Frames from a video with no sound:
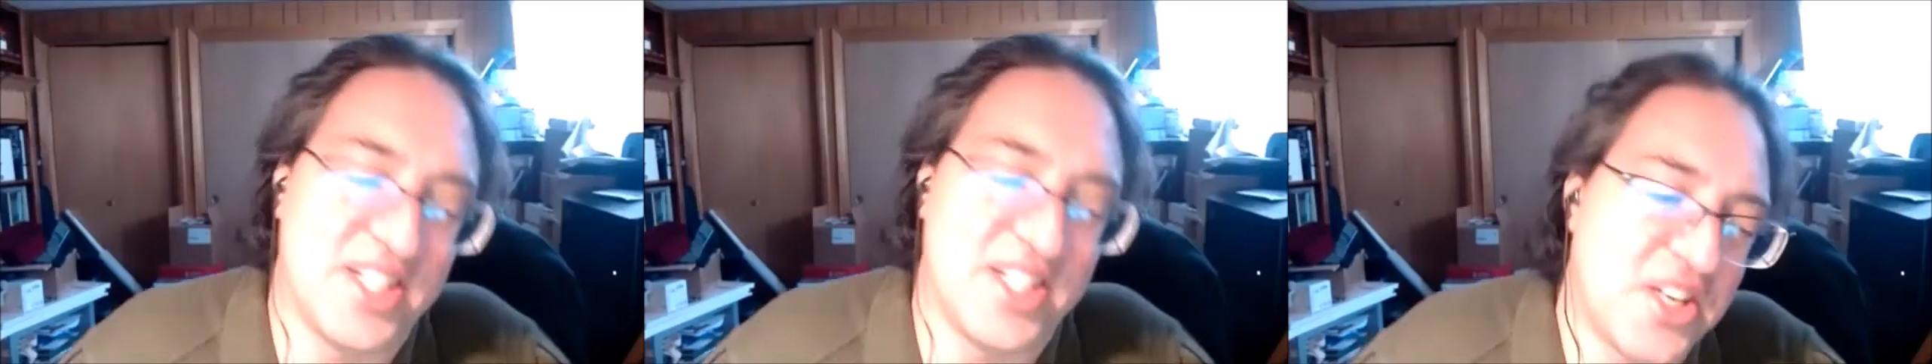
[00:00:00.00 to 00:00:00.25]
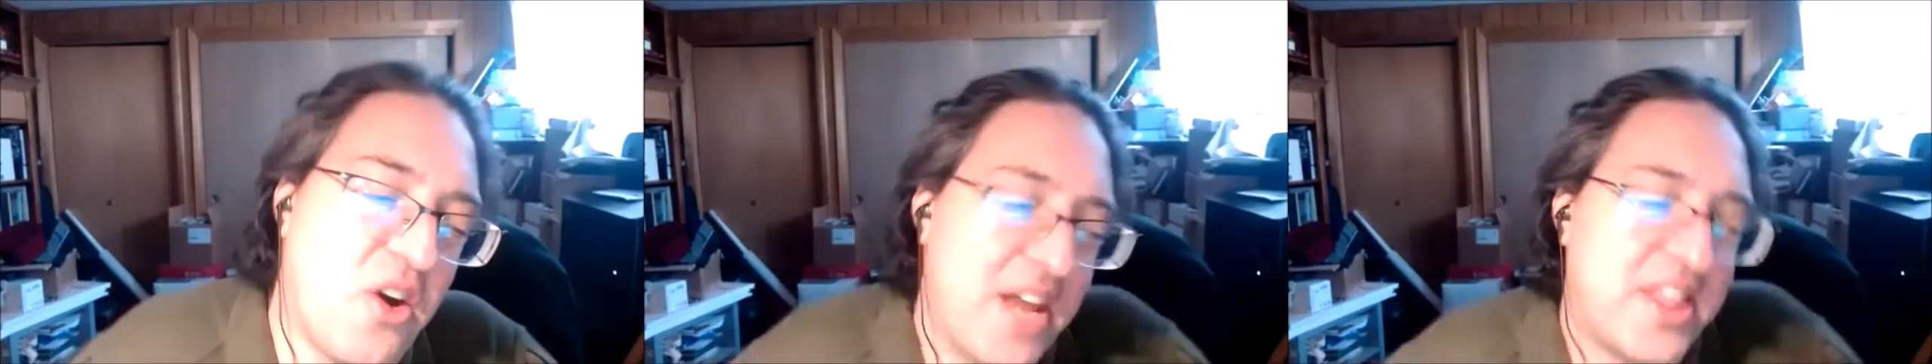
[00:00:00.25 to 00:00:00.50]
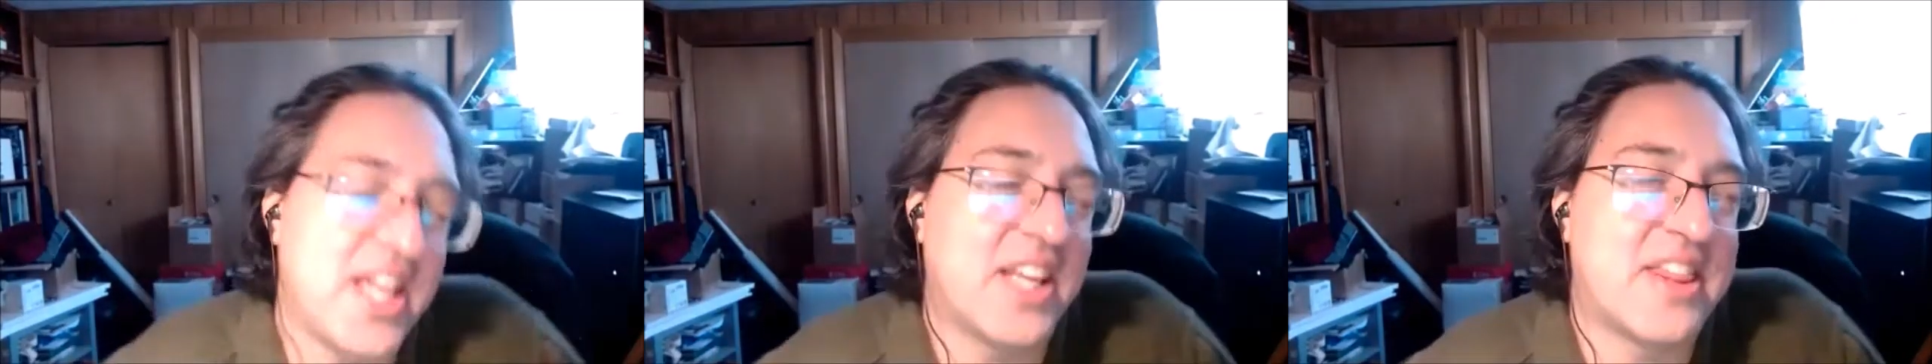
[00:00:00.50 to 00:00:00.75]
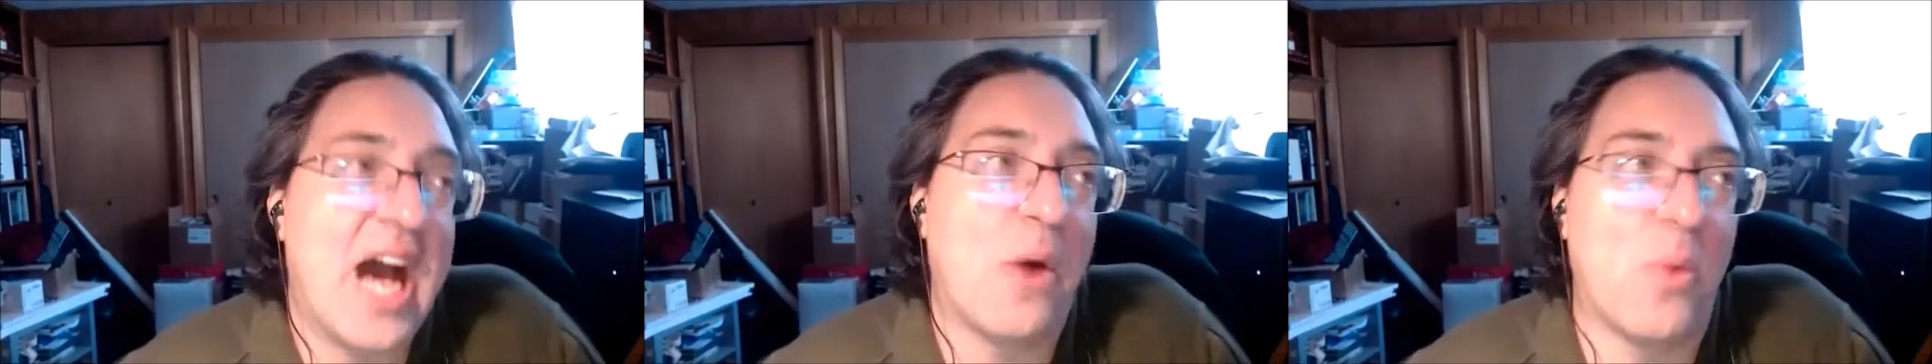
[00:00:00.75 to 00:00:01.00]
So I think
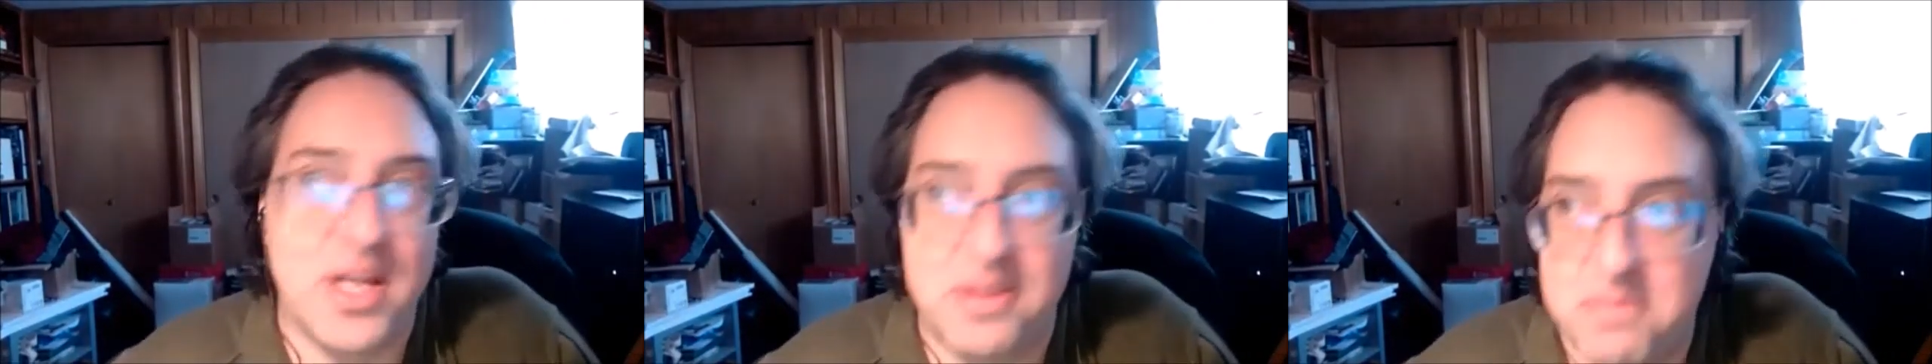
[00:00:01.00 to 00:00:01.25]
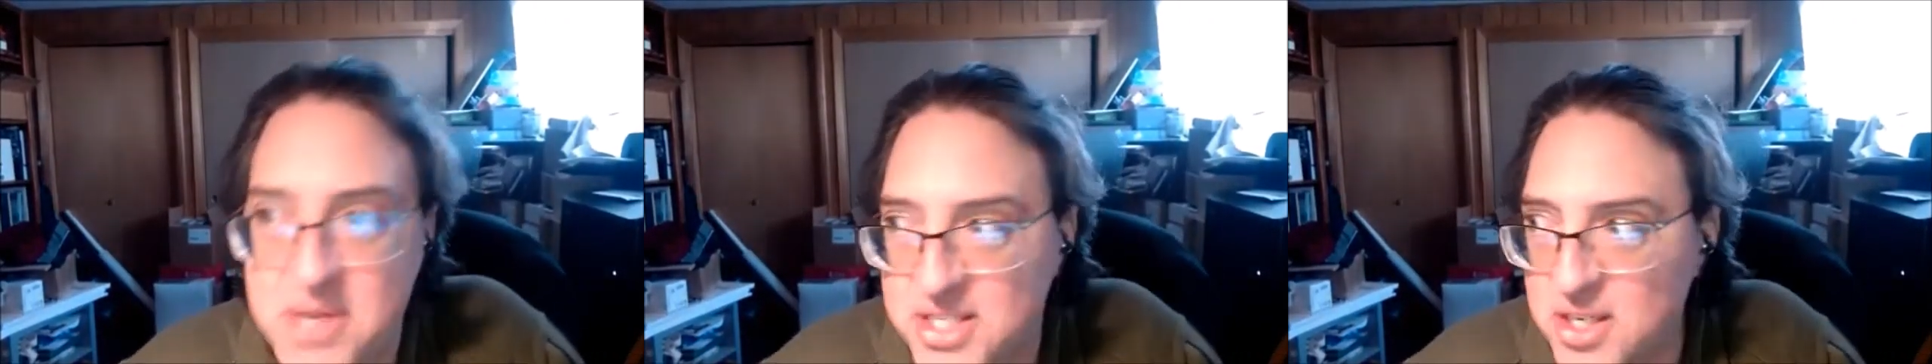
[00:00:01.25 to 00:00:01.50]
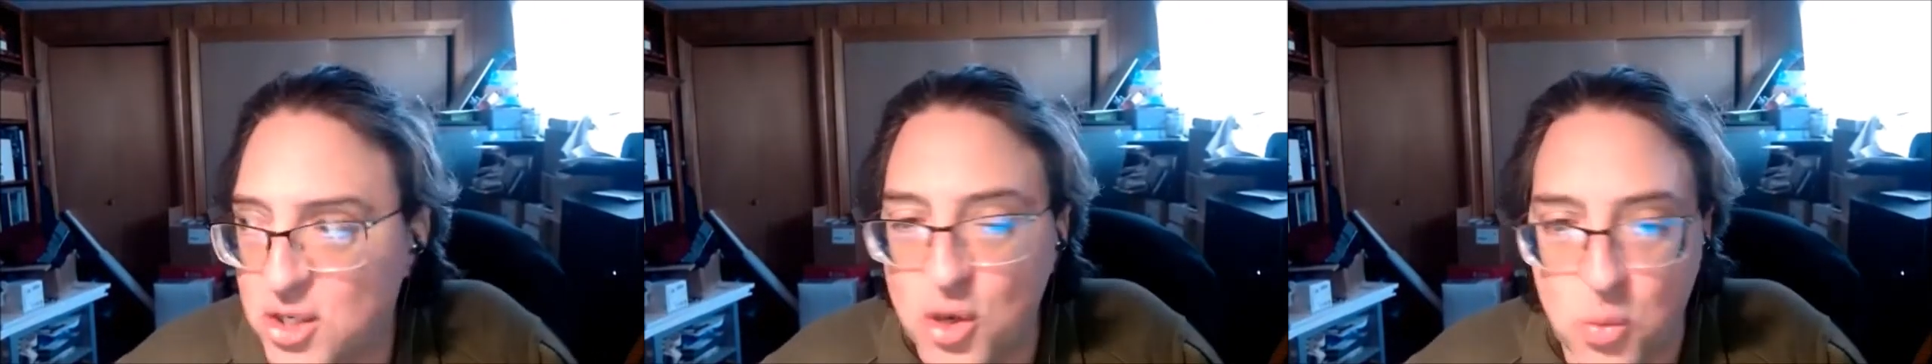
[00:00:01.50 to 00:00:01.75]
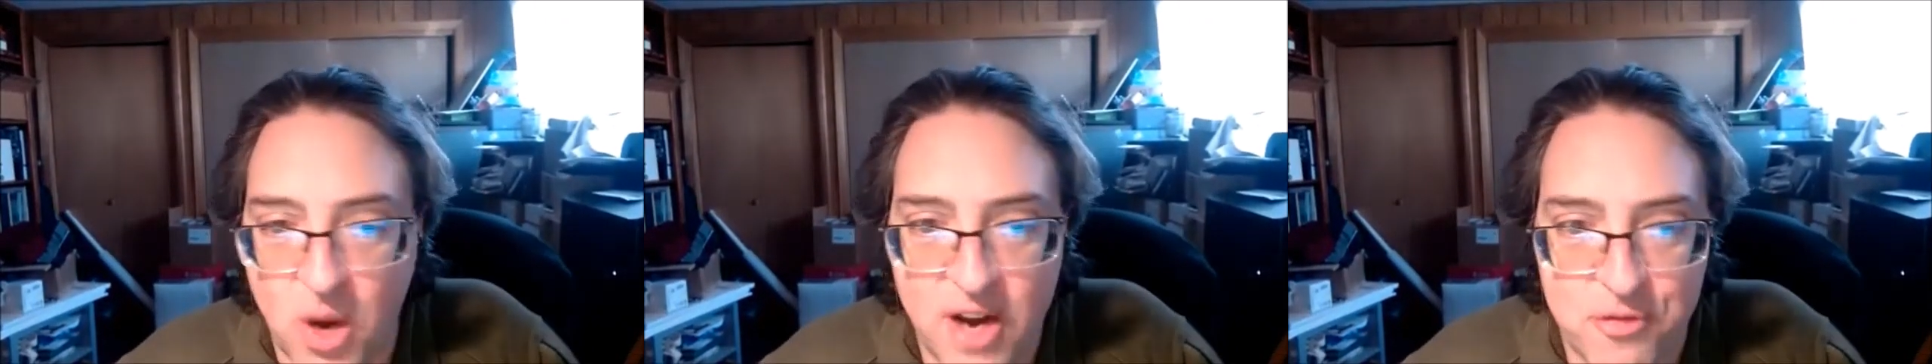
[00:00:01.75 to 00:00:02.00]
that way it's a
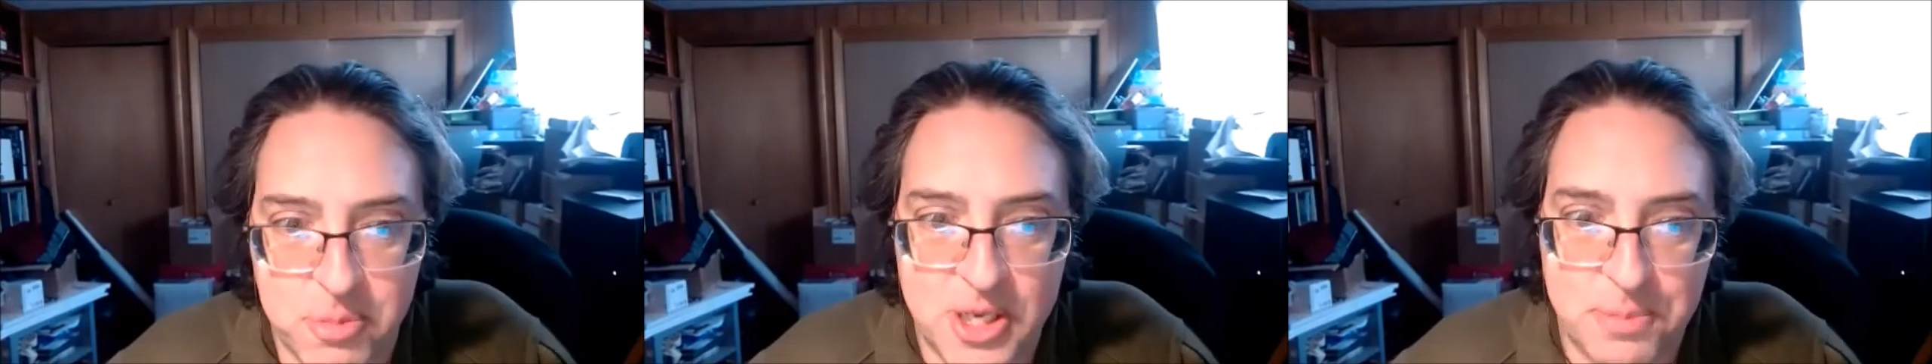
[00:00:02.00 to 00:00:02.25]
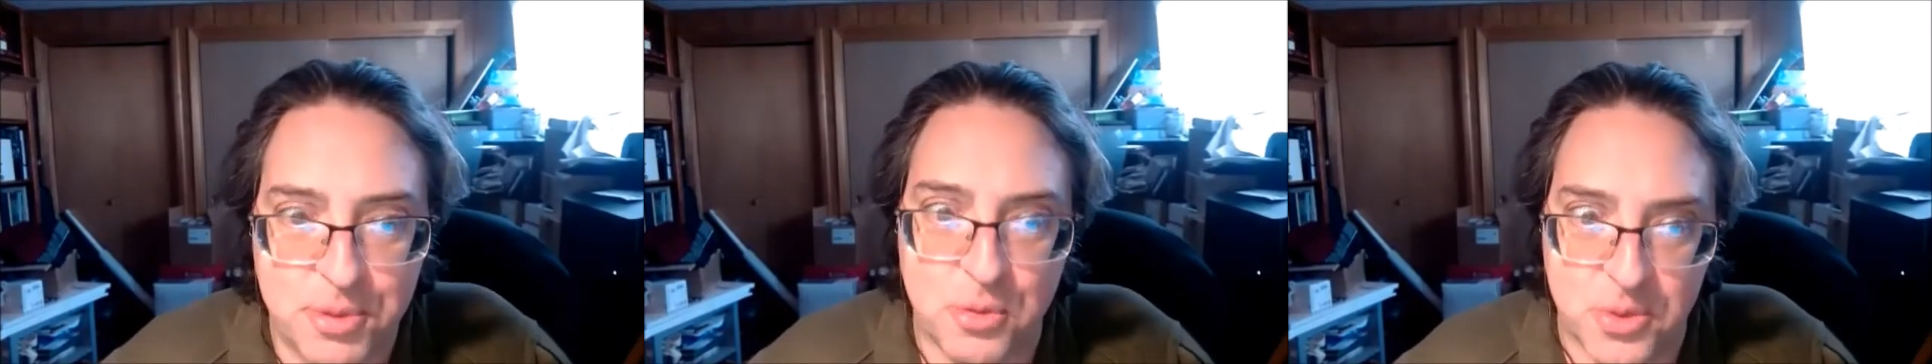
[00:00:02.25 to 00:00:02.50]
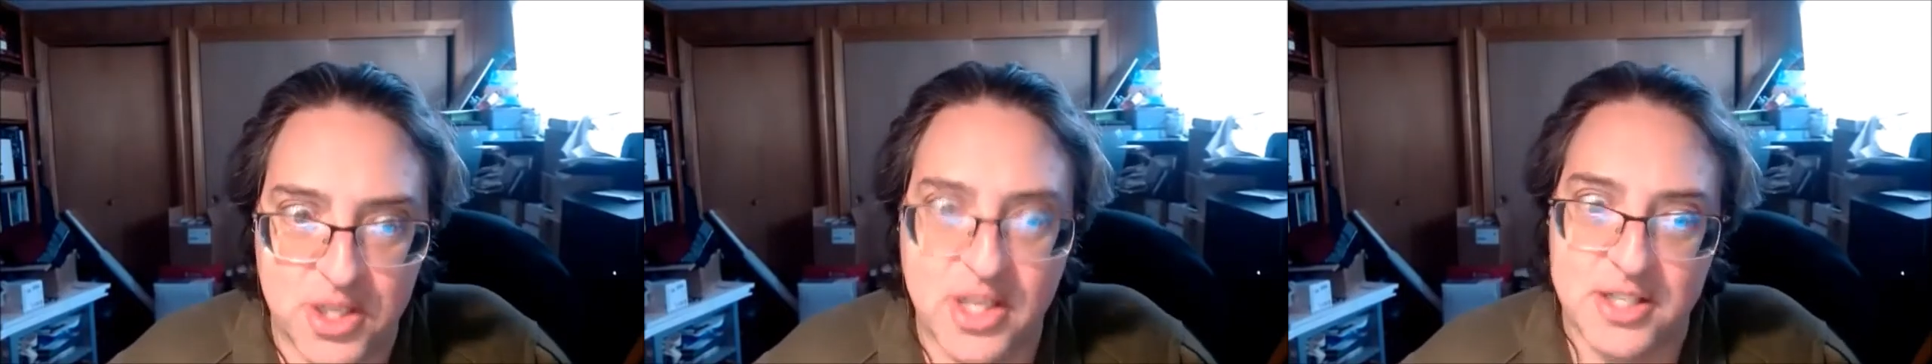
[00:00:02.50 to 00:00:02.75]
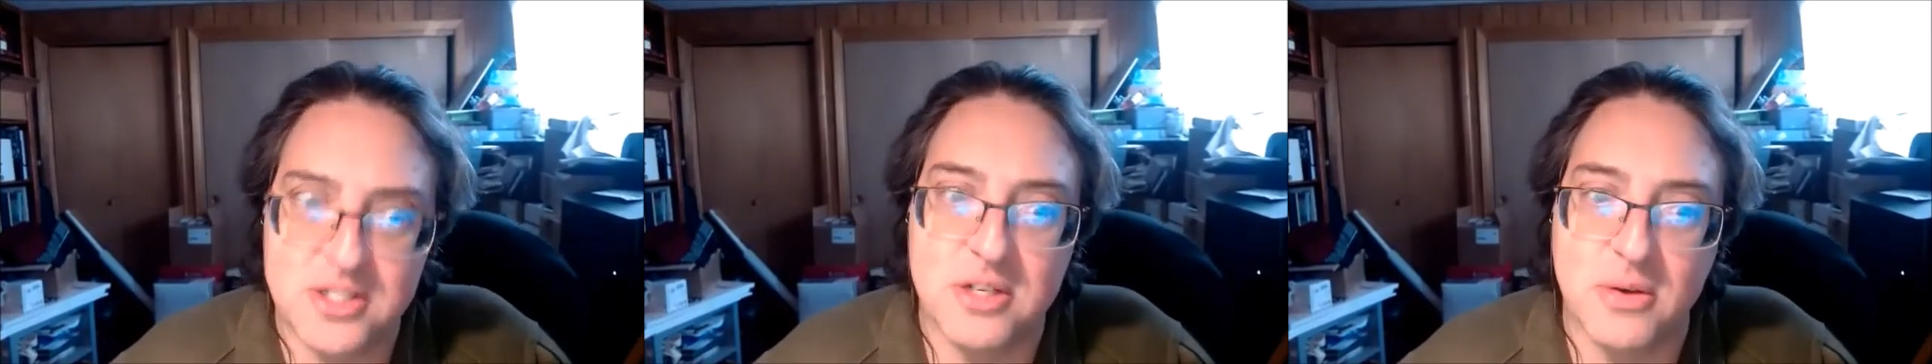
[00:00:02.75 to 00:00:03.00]
good way for people to
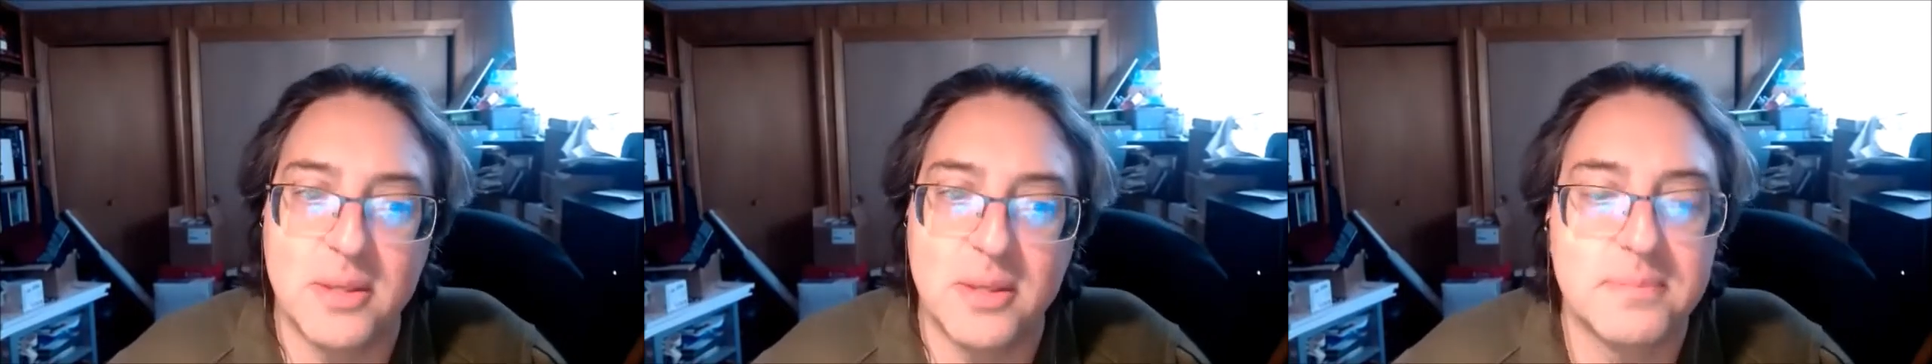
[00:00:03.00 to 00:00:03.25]
relate to it.